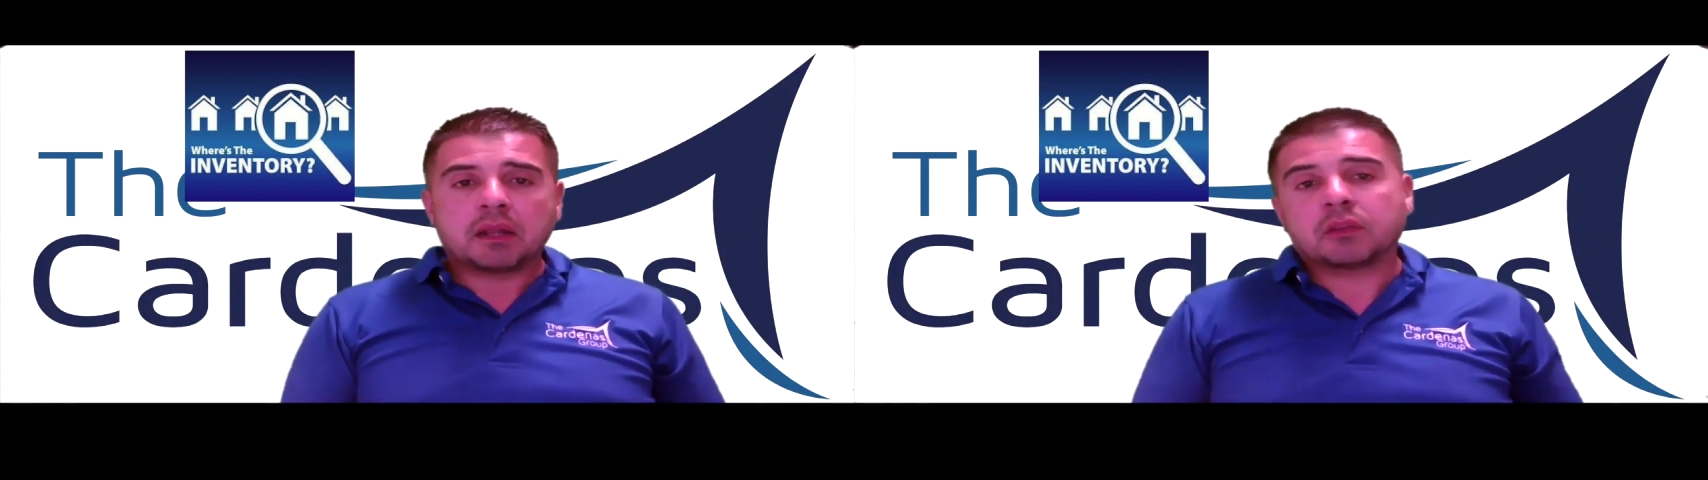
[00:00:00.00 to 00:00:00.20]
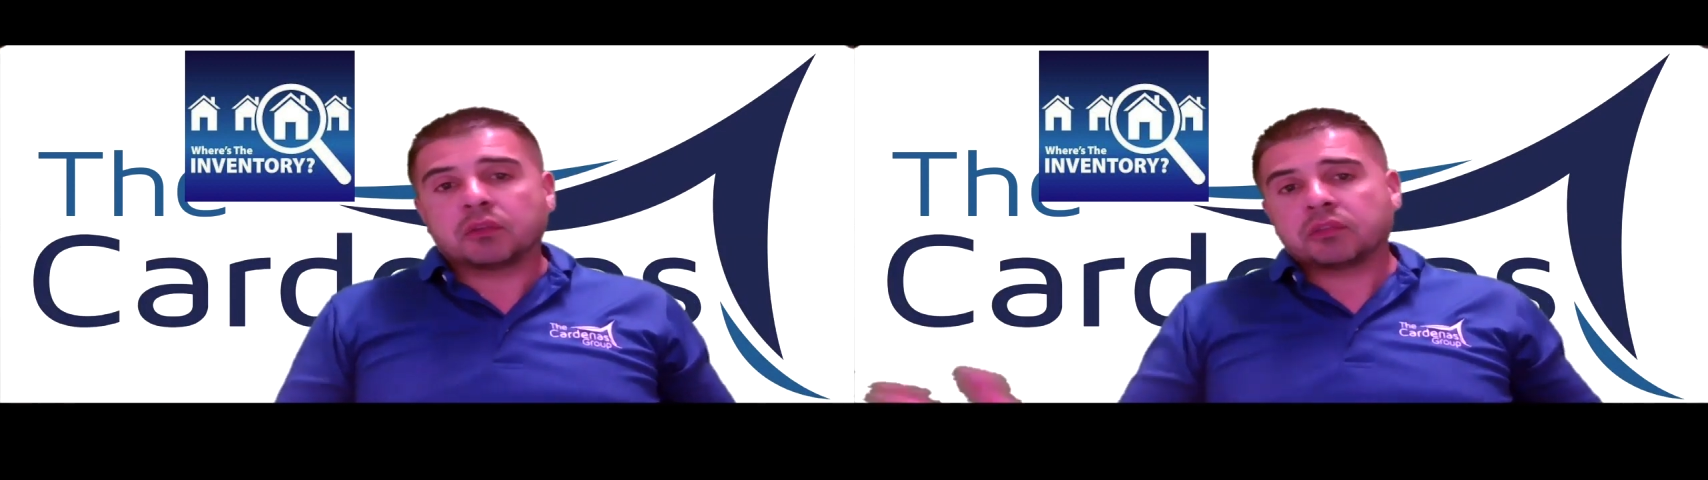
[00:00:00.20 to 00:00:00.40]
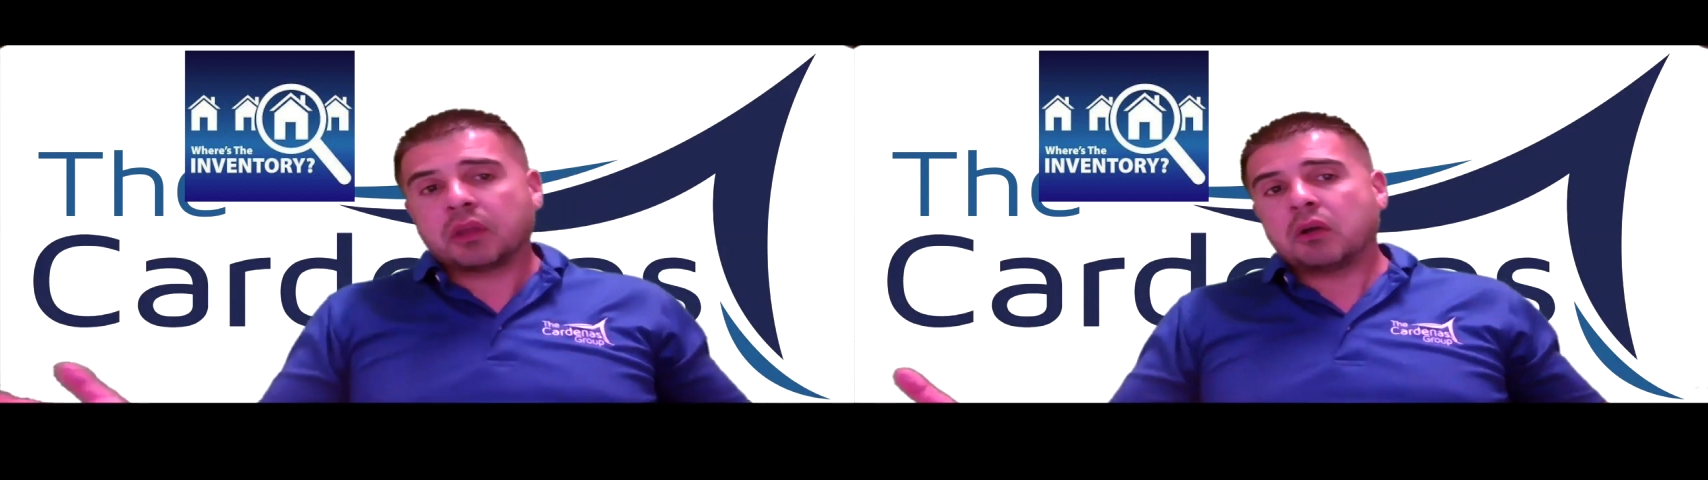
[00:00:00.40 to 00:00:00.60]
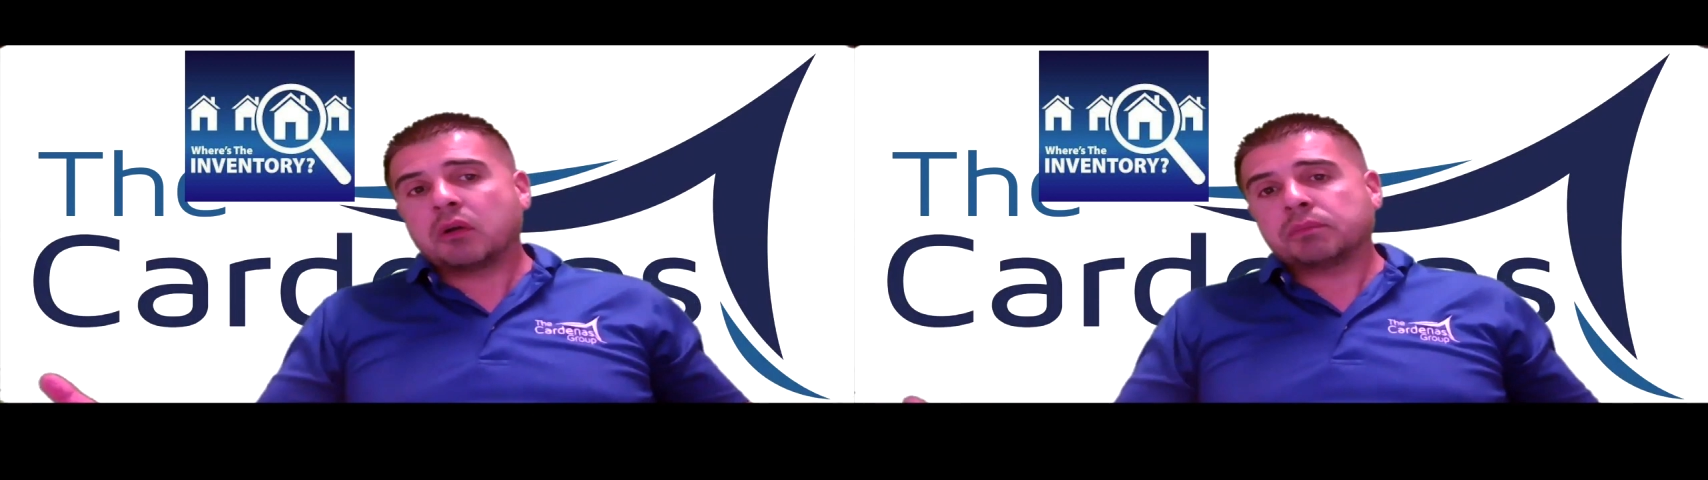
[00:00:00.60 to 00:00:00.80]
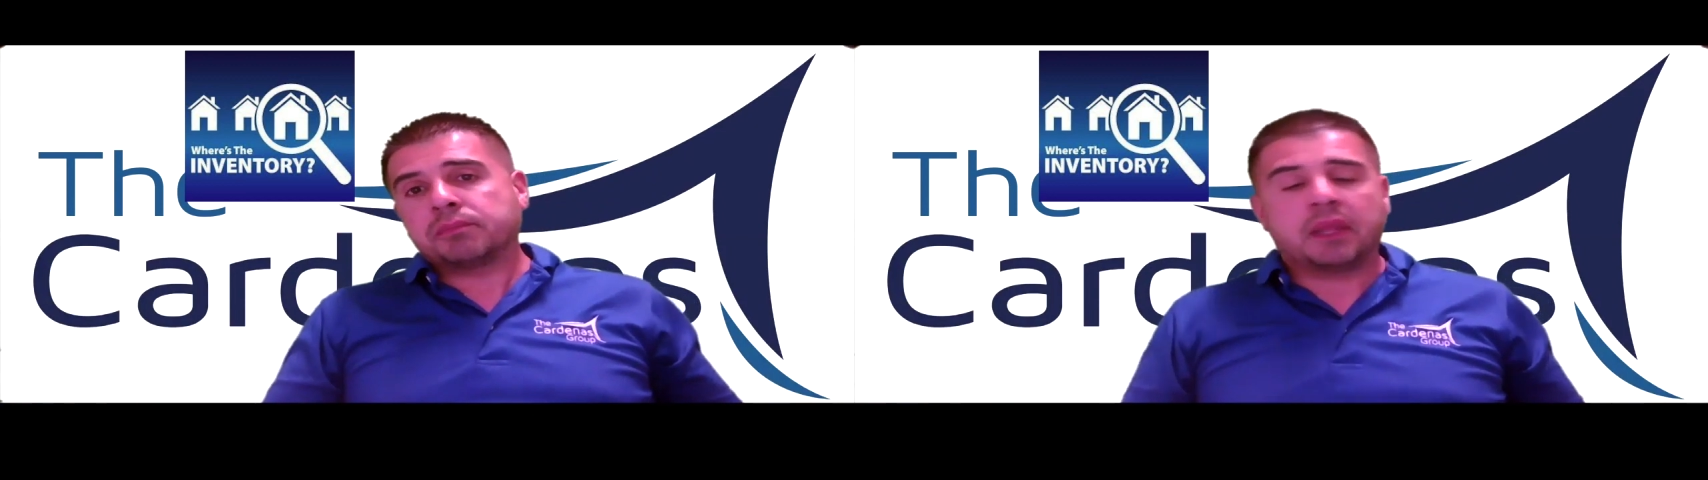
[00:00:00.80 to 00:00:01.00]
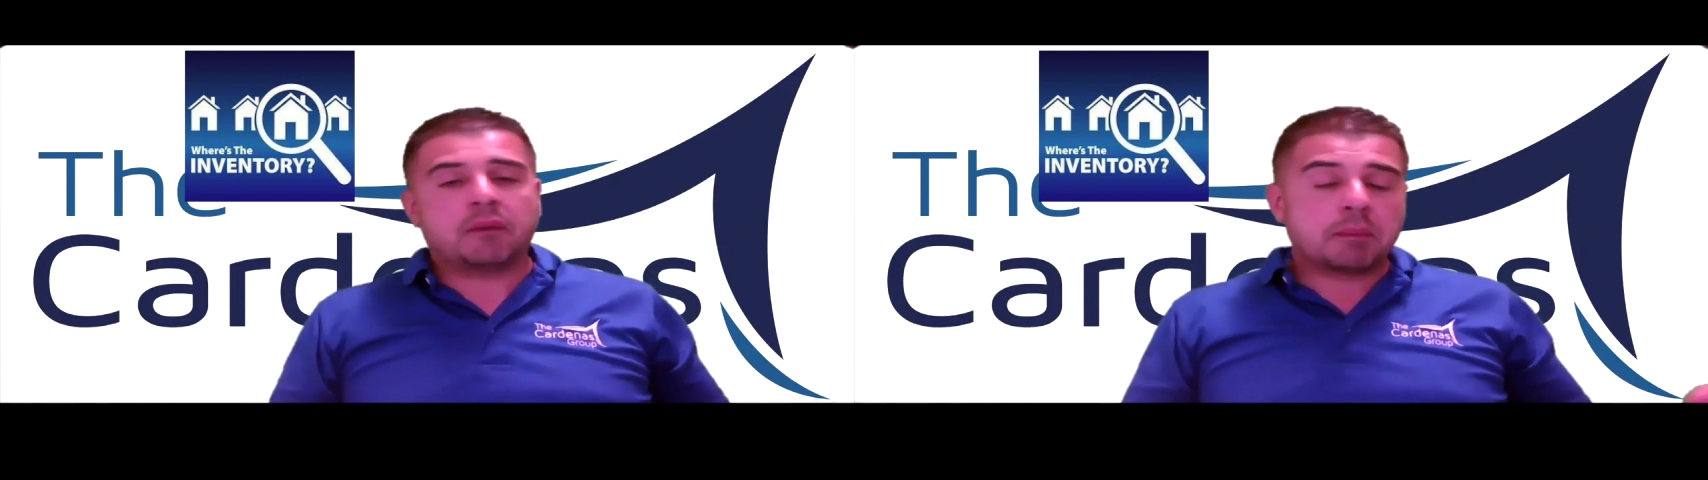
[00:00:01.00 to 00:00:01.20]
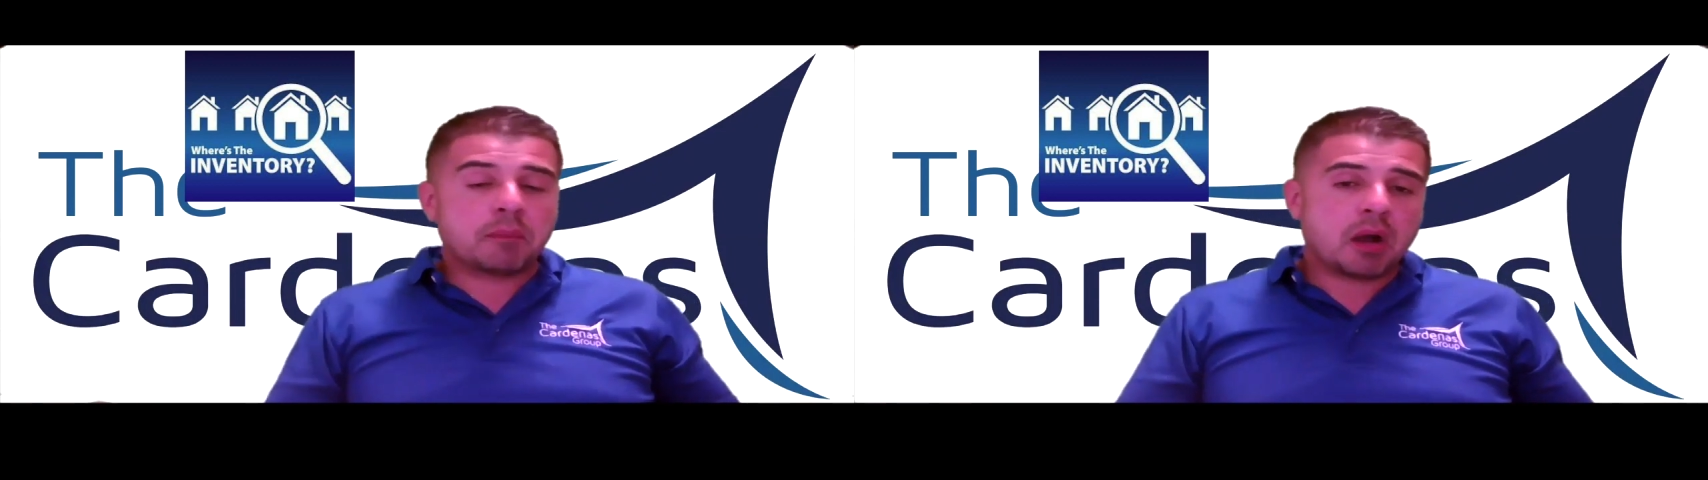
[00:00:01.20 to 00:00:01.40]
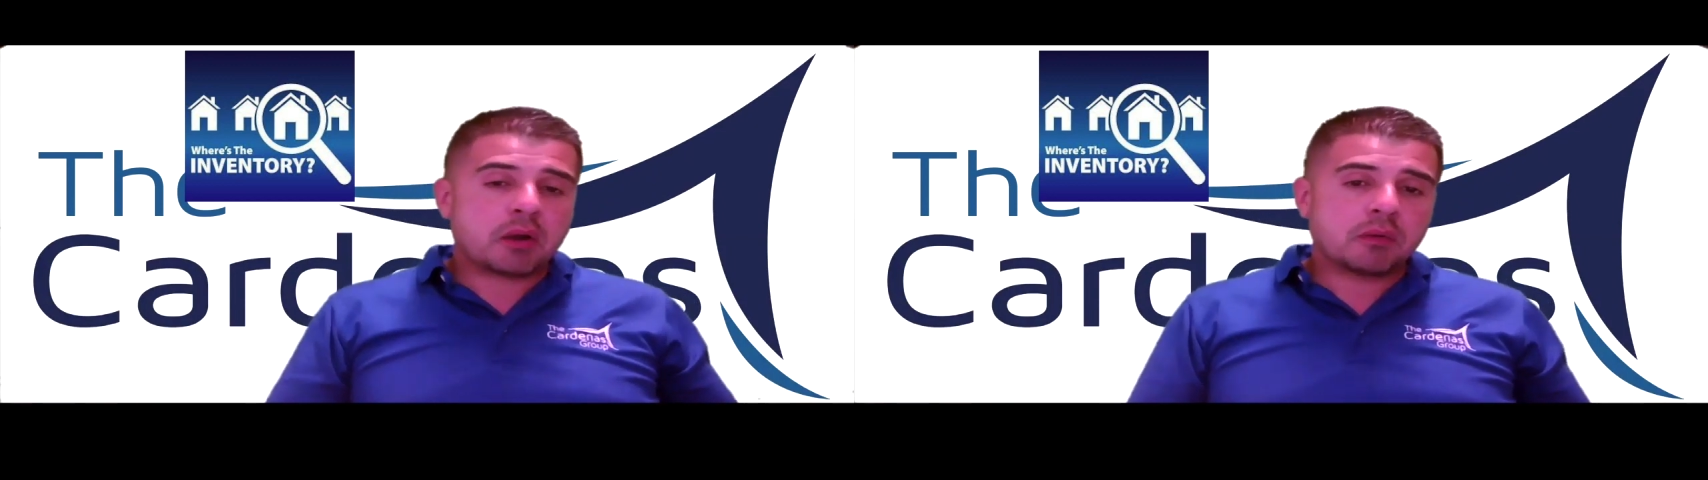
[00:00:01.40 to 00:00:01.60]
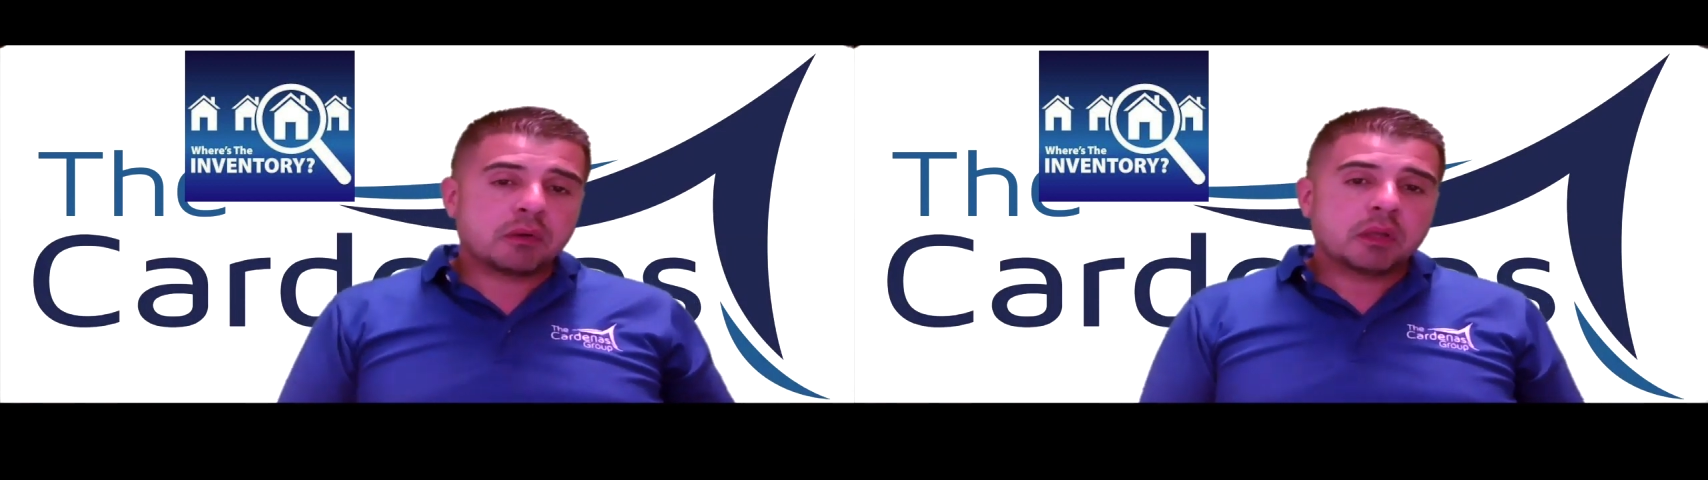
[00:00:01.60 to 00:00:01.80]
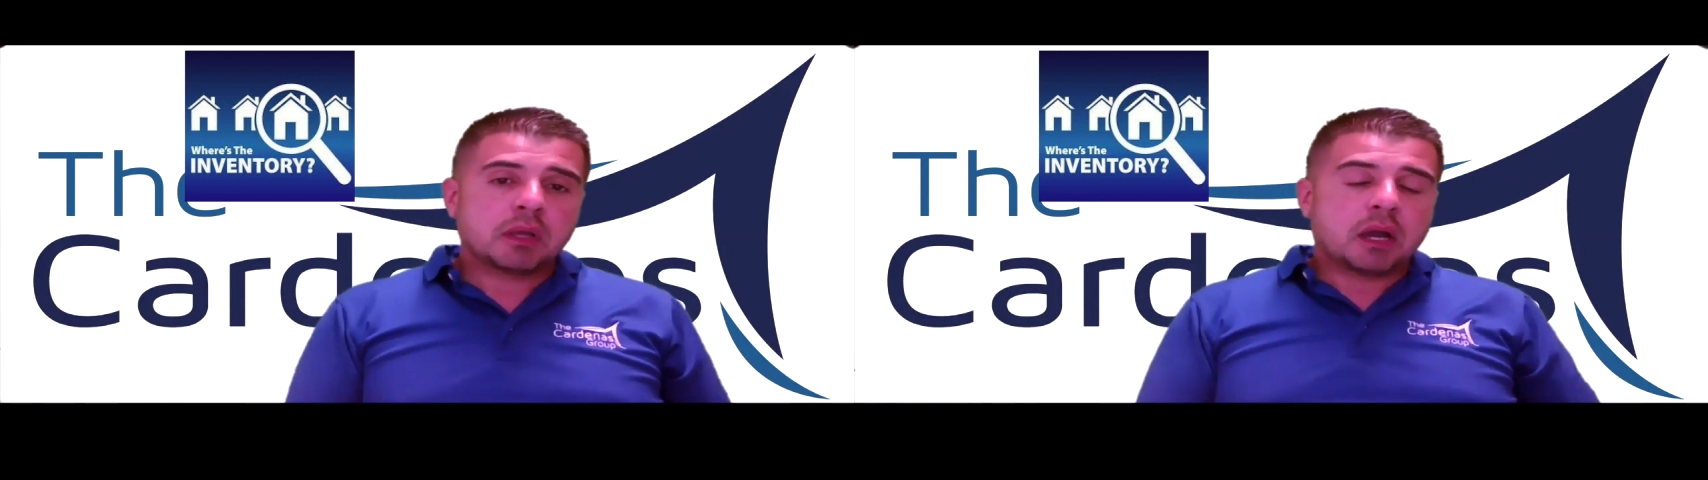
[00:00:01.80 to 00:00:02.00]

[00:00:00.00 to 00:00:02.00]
not to sell, they remodel